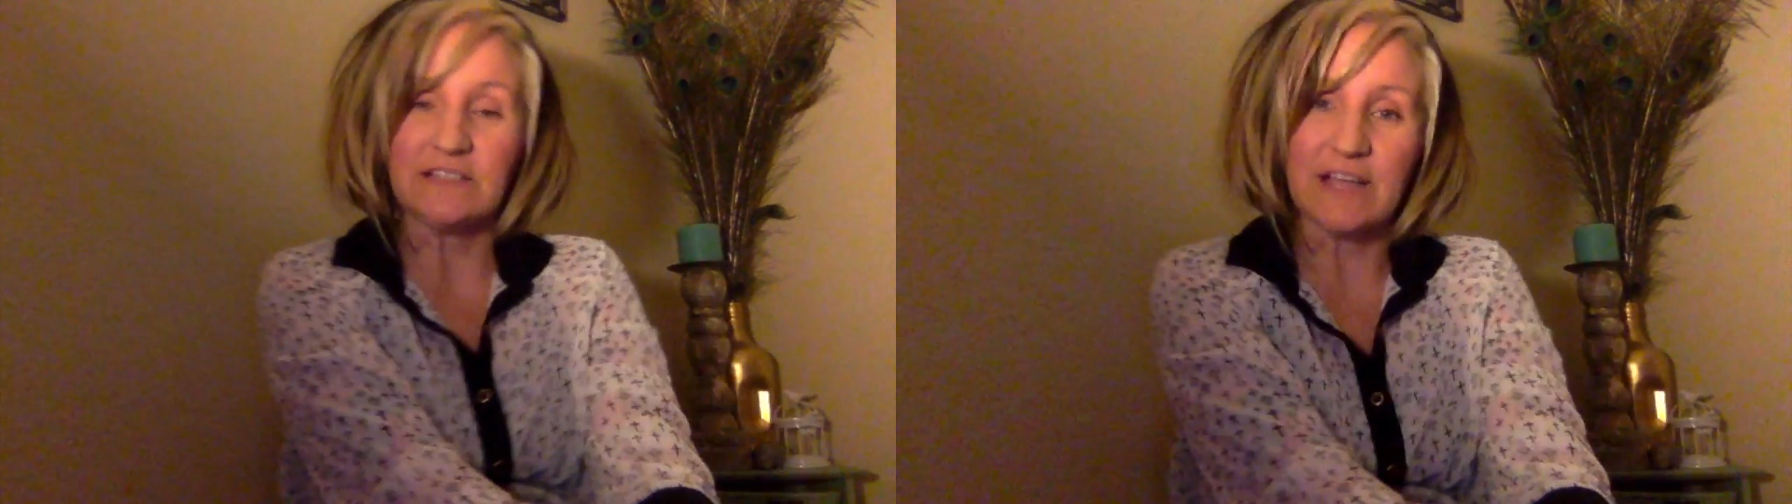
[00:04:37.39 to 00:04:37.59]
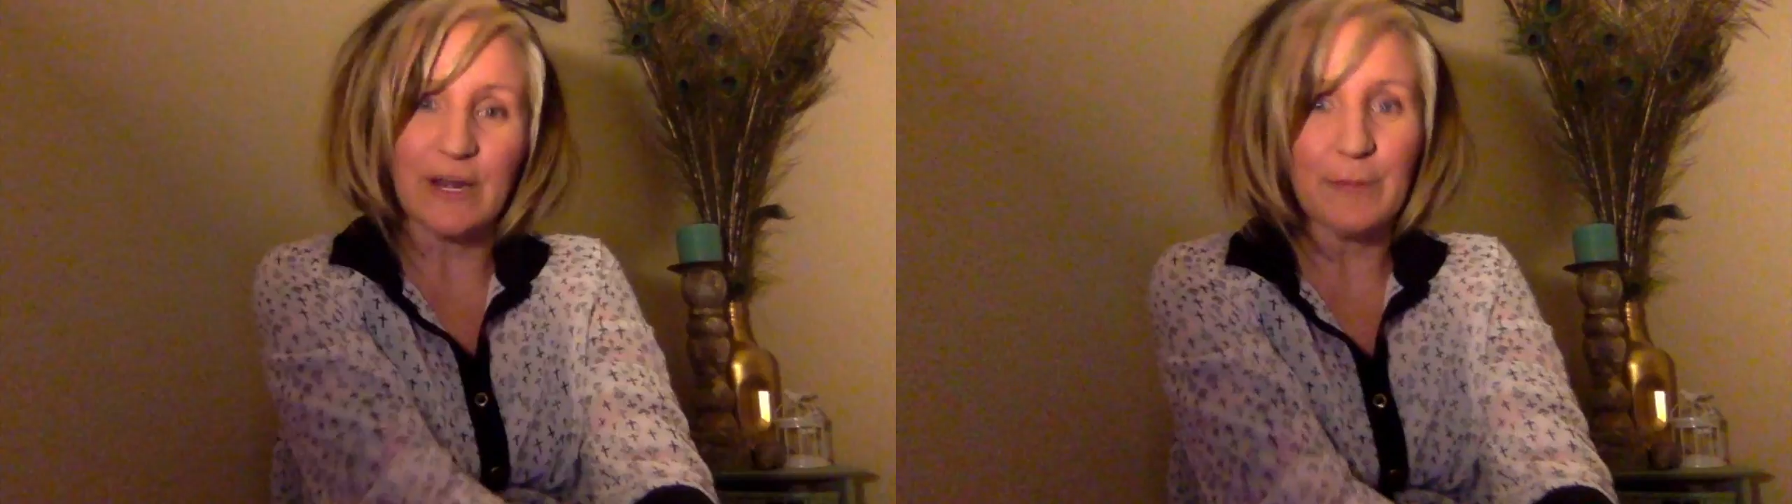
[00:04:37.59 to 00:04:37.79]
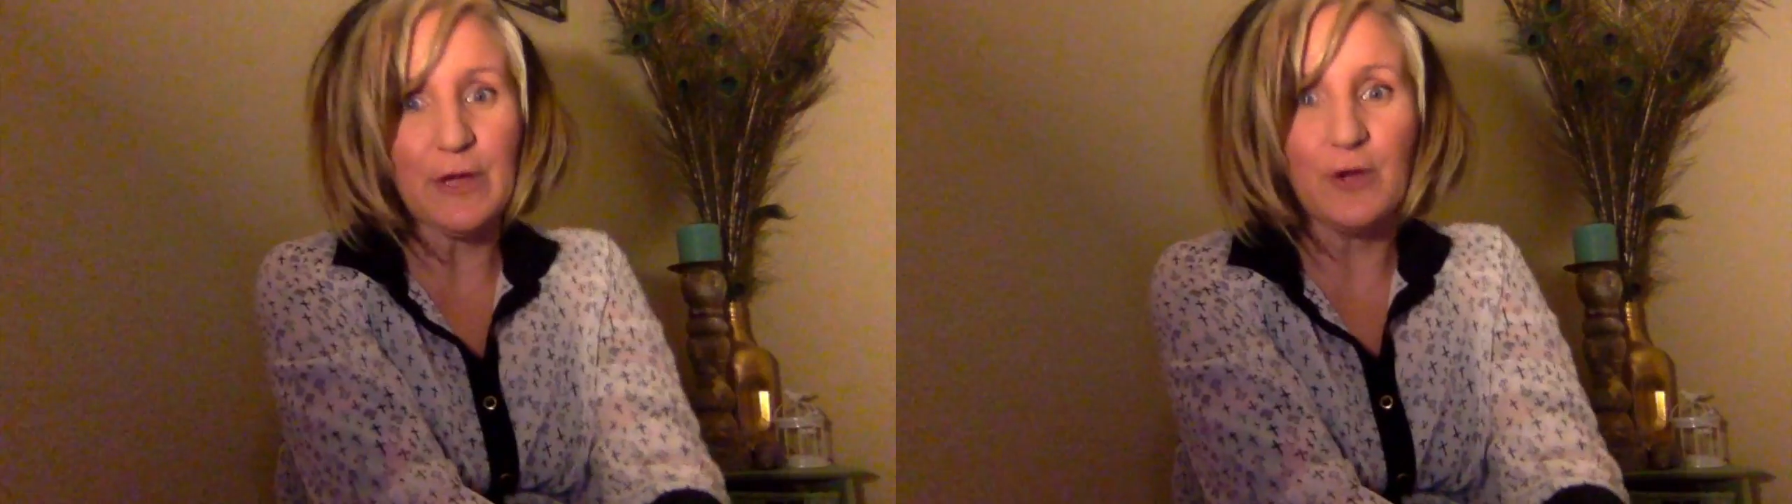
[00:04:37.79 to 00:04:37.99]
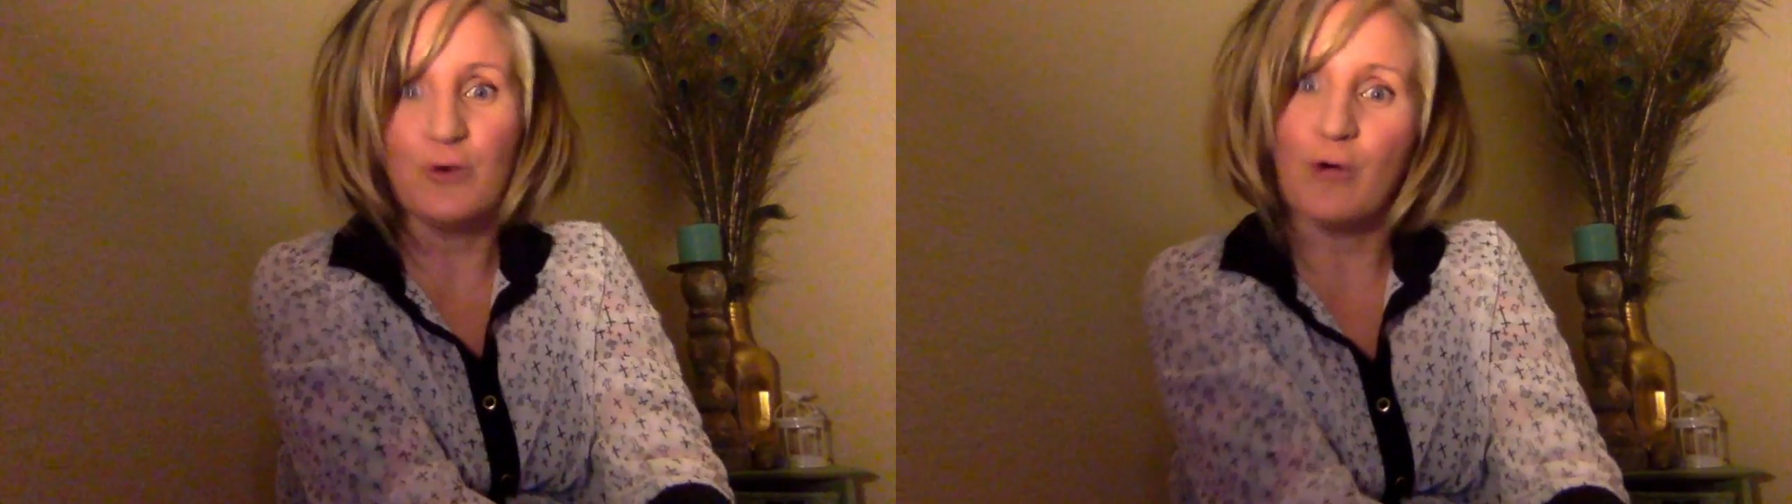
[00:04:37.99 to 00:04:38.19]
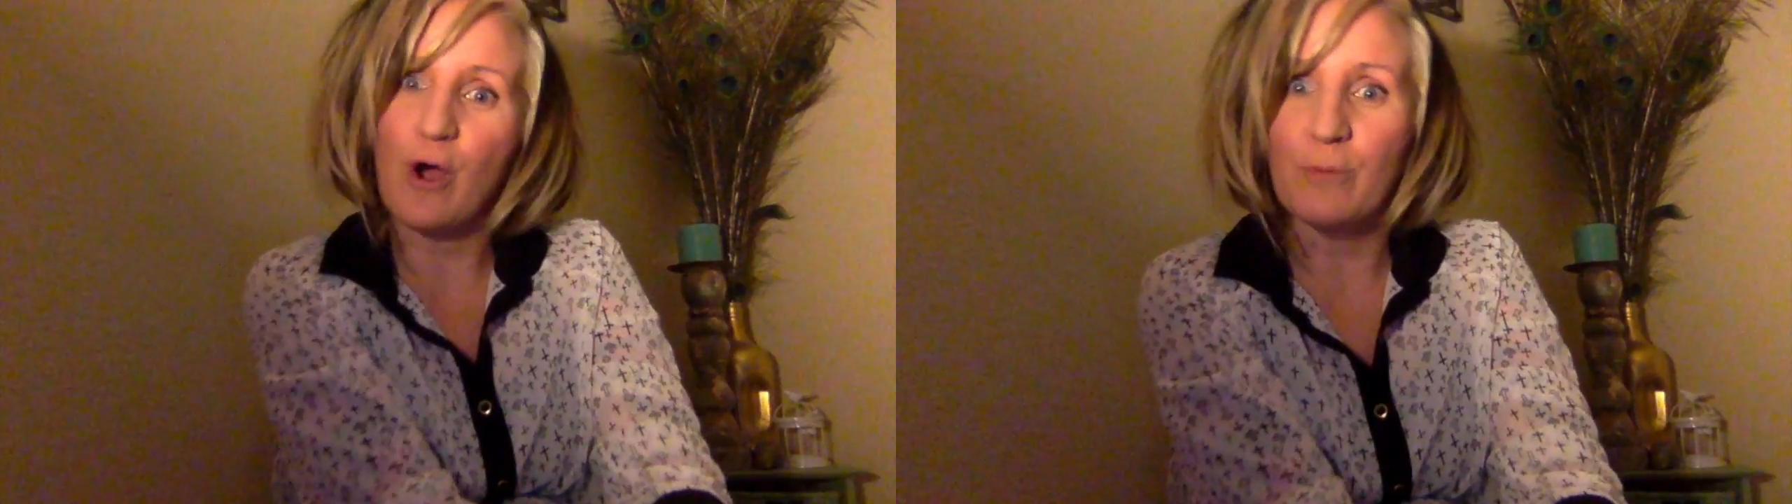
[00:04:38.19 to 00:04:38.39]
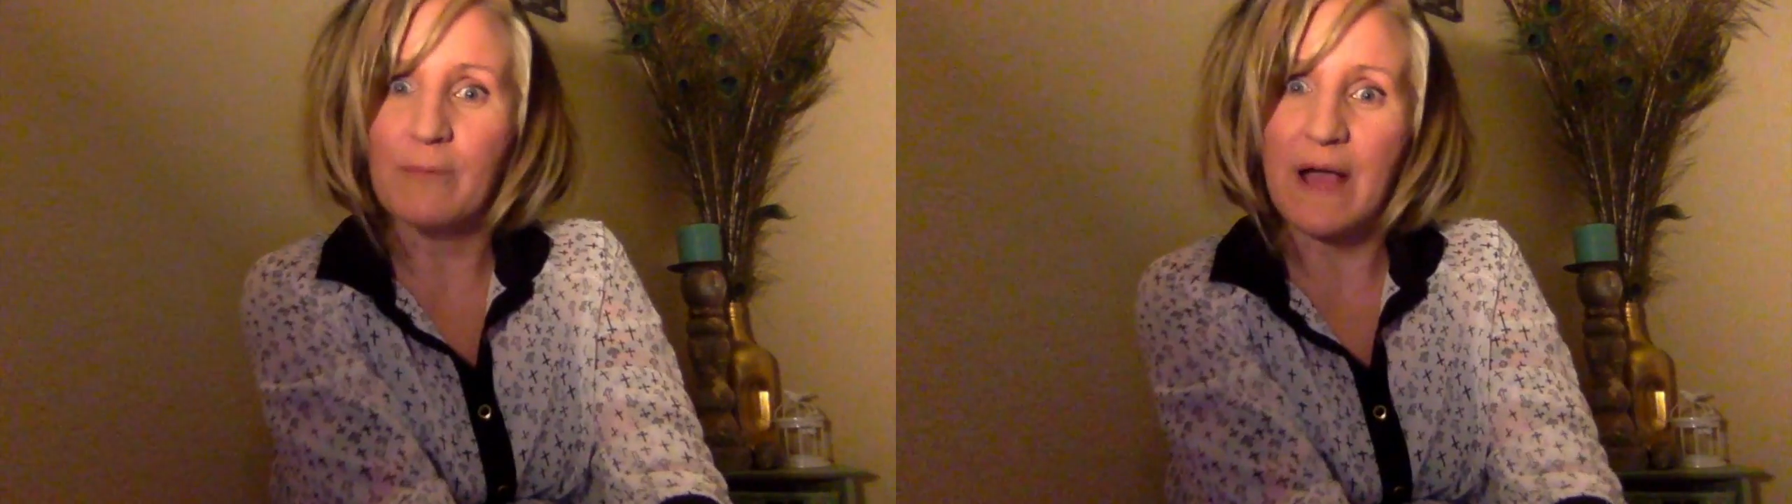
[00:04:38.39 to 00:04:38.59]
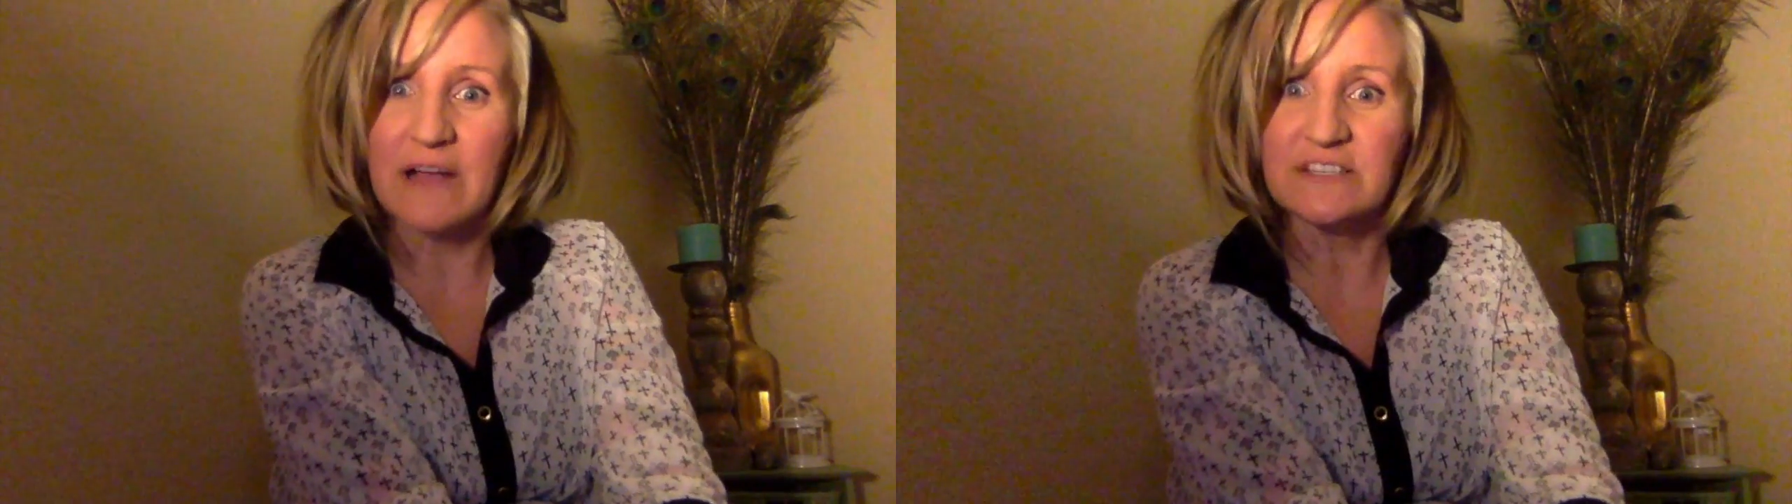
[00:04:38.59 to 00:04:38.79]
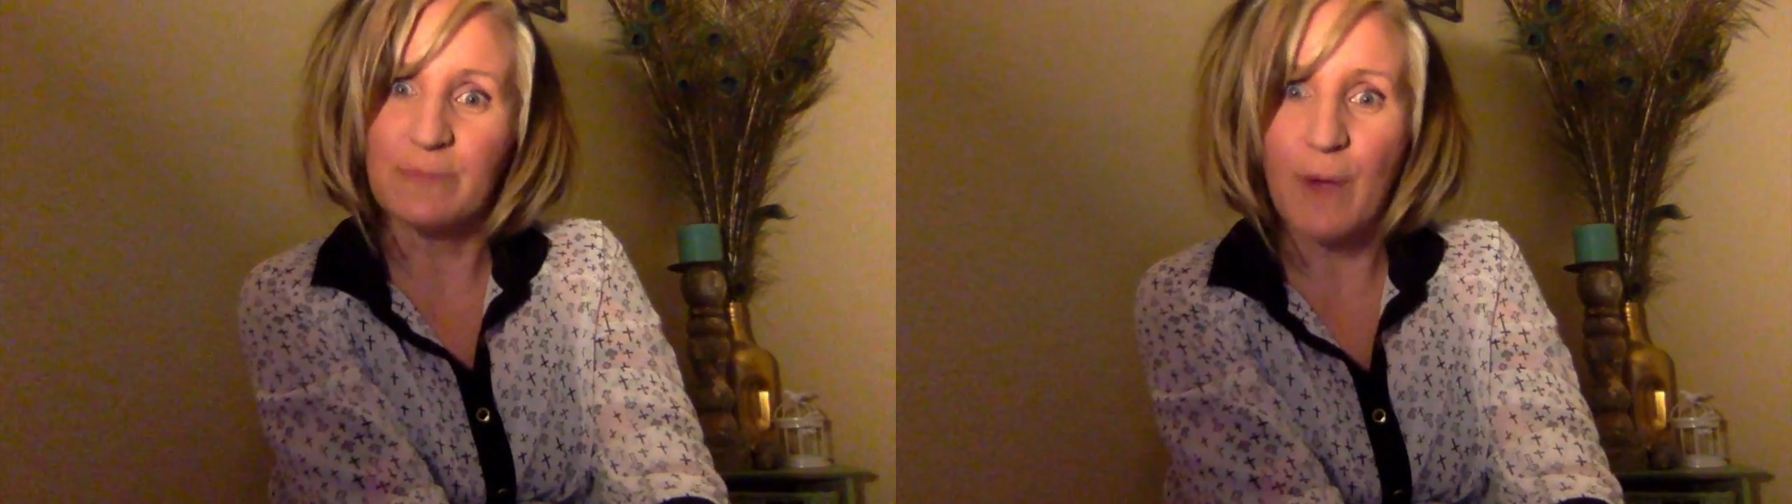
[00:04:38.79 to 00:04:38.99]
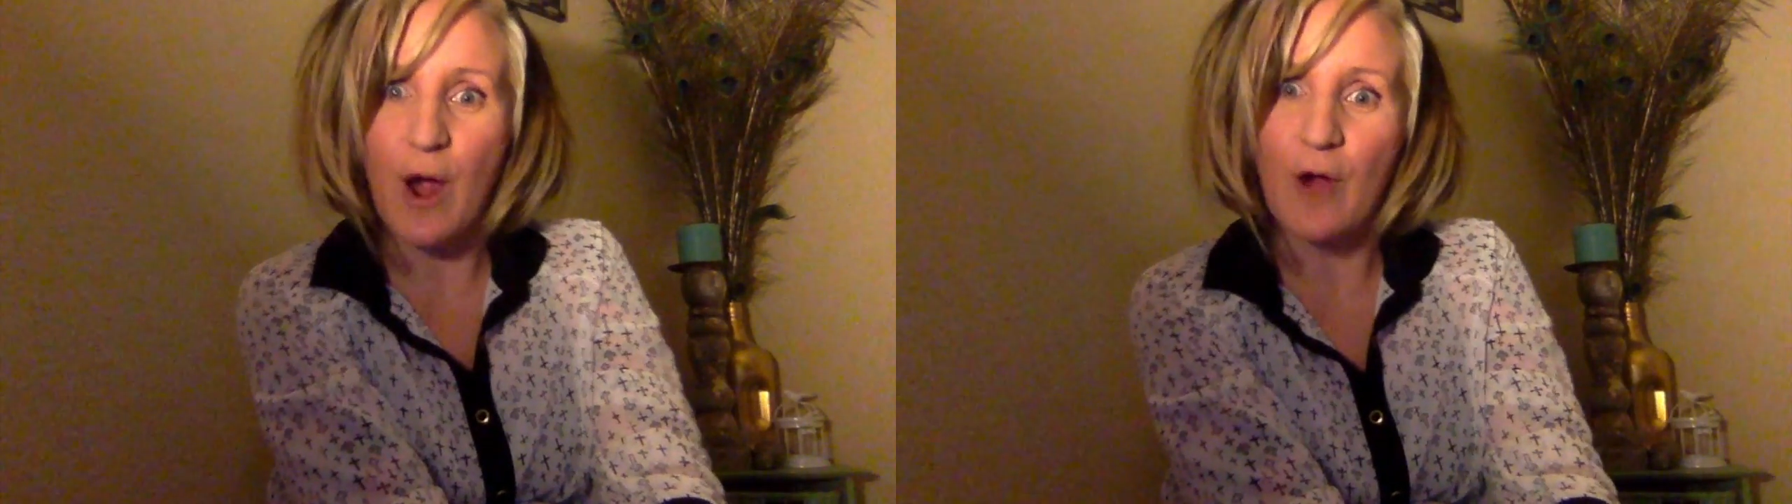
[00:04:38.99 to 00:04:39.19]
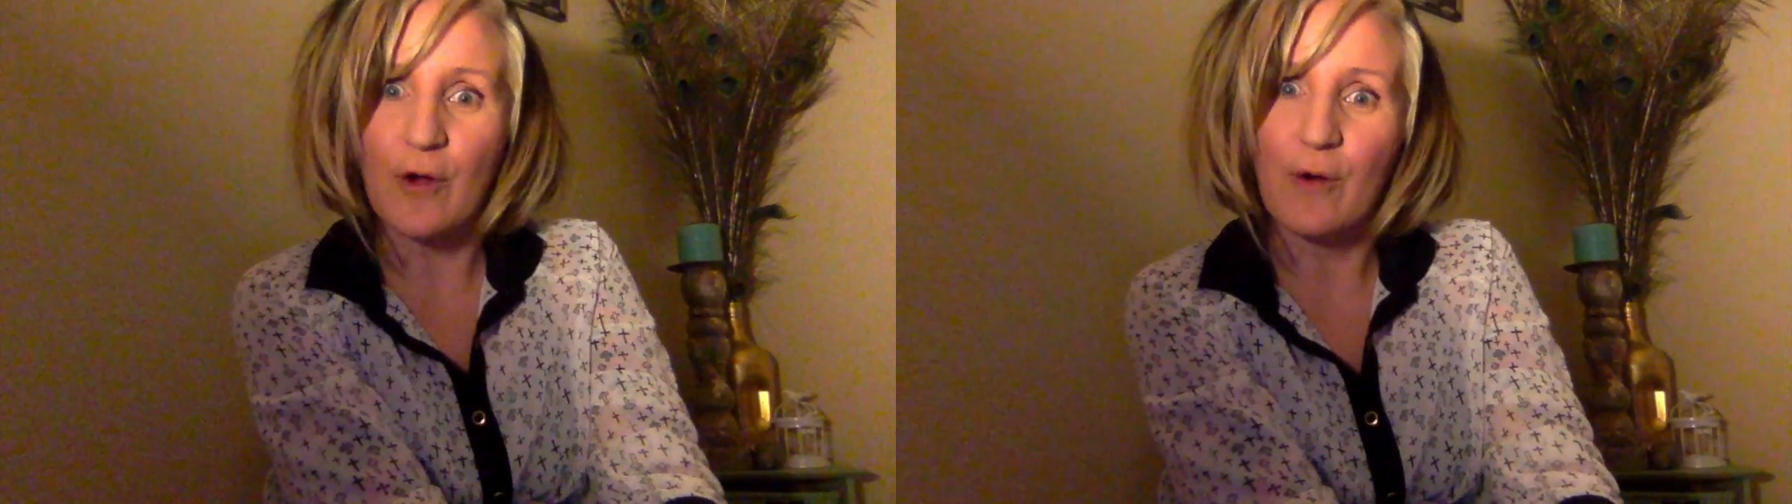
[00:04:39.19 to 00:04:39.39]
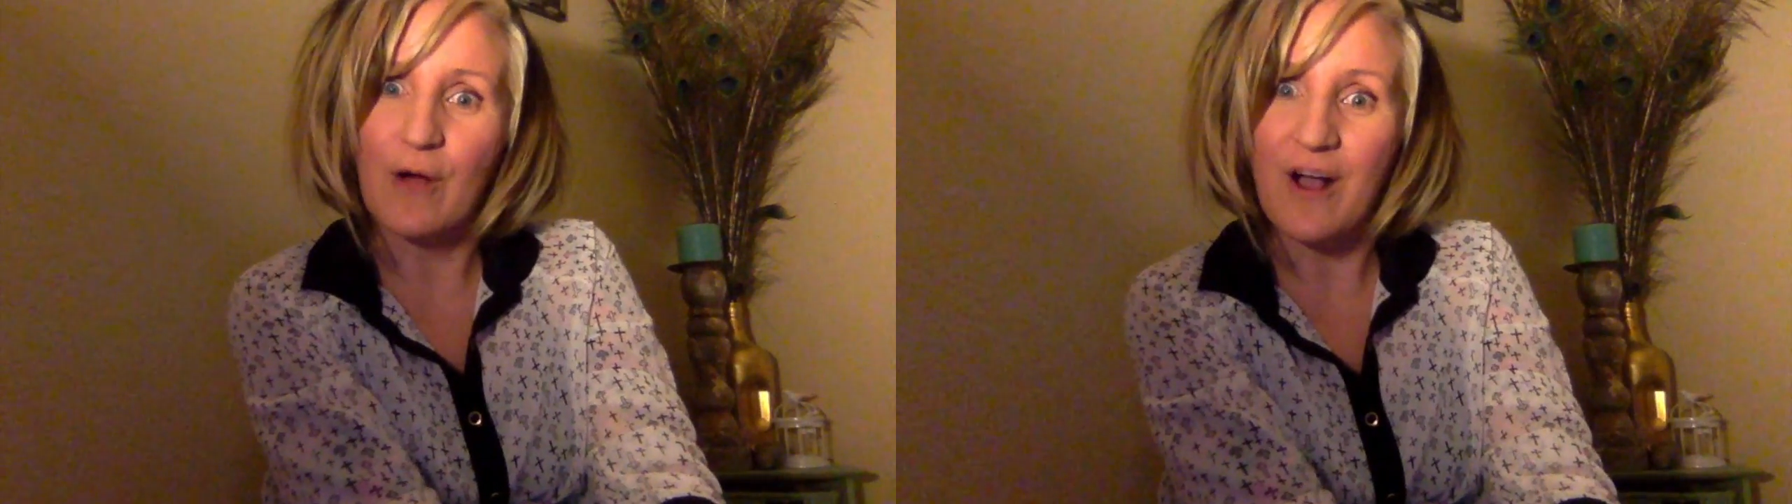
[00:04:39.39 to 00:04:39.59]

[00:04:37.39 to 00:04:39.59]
gonna be grown back tomorrow.